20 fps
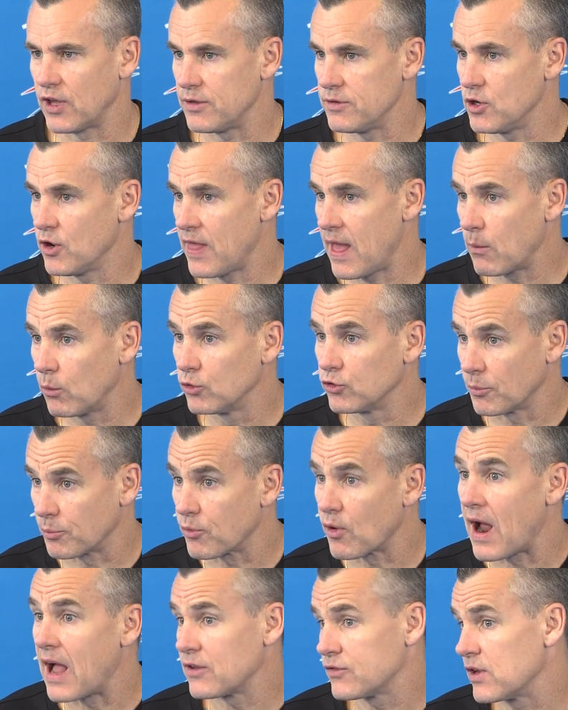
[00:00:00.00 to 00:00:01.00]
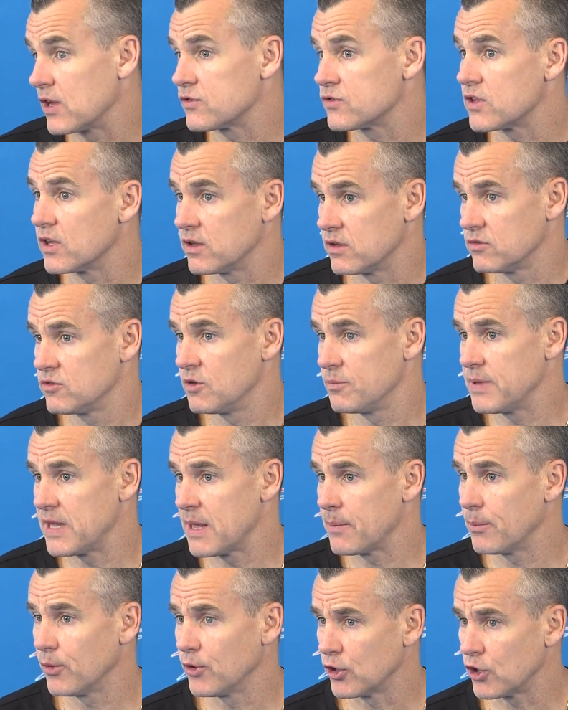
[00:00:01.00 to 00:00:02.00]
I, you know, that was a process to, to
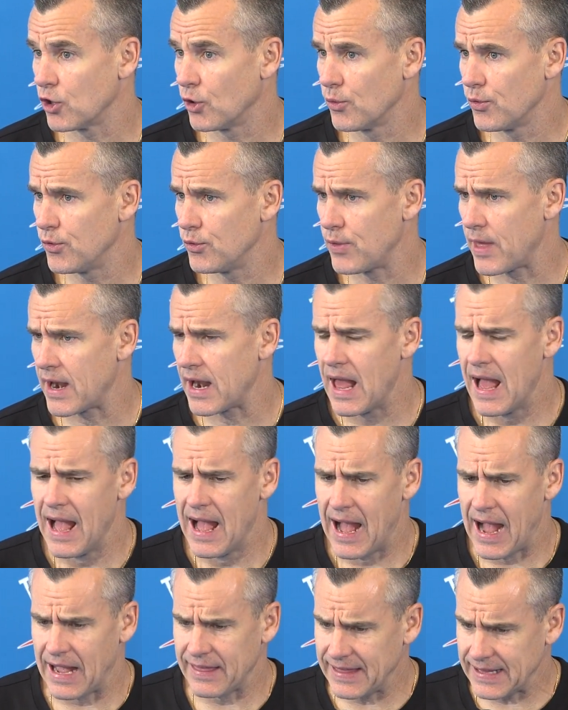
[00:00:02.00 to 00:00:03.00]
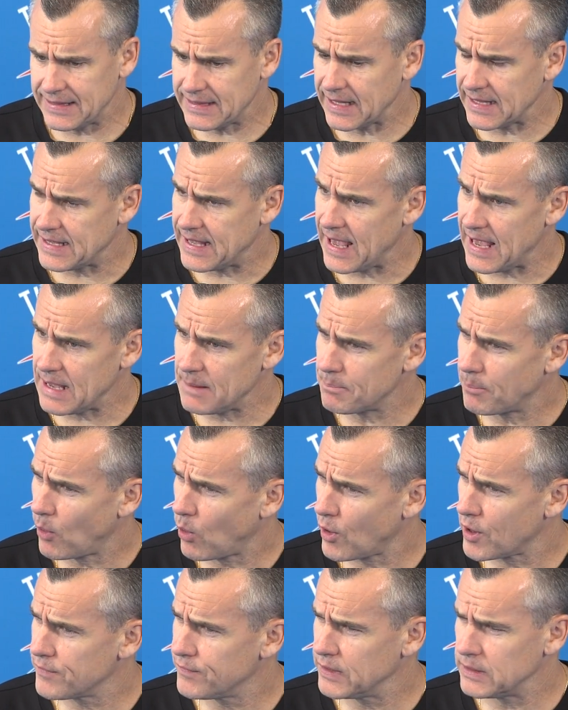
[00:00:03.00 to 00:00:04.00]
be able to go through that. I think the game
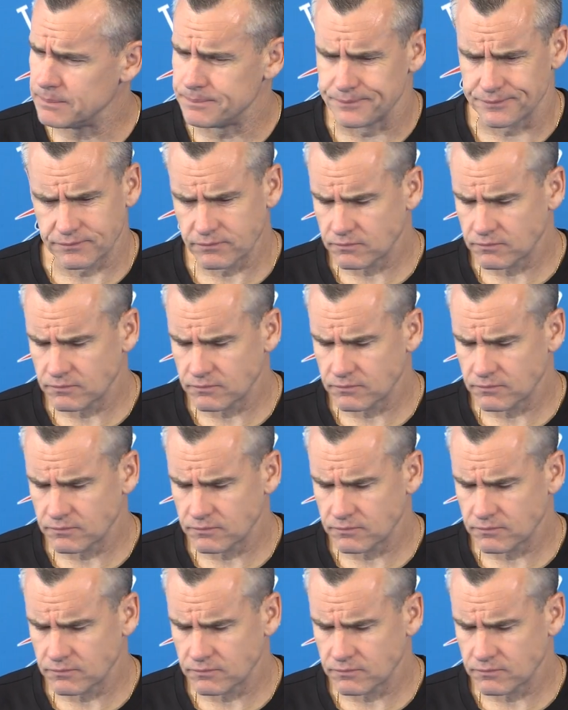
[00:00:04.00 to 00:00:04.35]
part of it